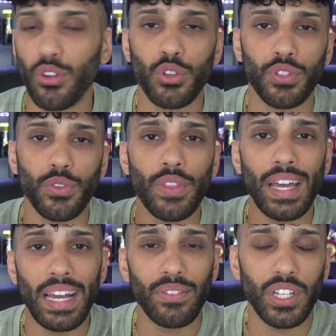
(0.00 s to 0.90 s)
for those of you
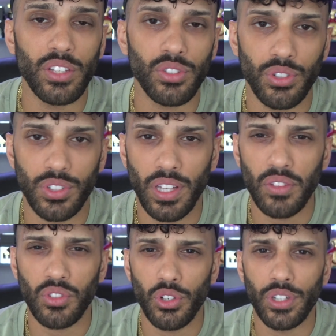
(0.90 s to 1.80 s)
that have an Eastern
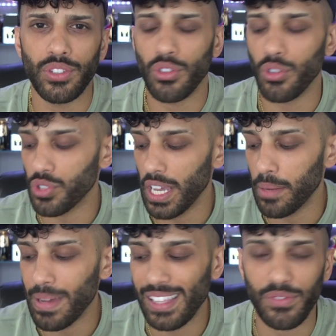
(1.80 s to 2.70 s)
taste and you're into those
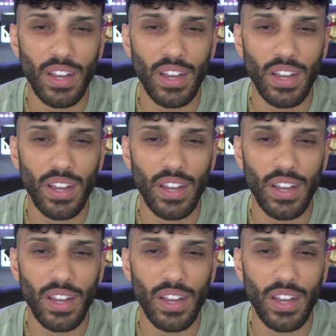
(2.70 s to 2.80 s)
animalic